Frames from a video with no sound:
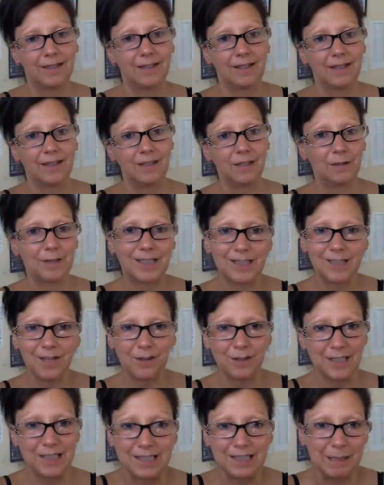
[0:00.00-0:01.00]
You know, this is
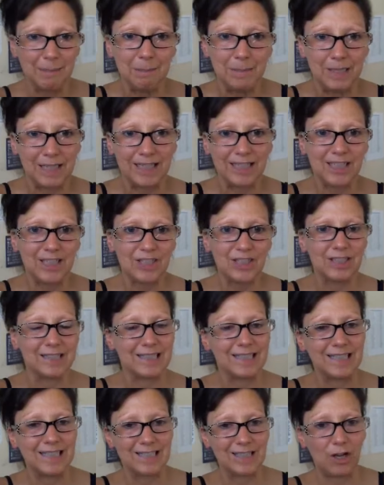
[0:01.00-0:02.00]
all stimulation.
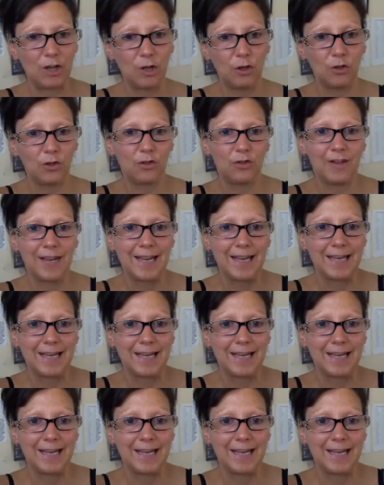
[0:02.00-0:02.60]
This is all,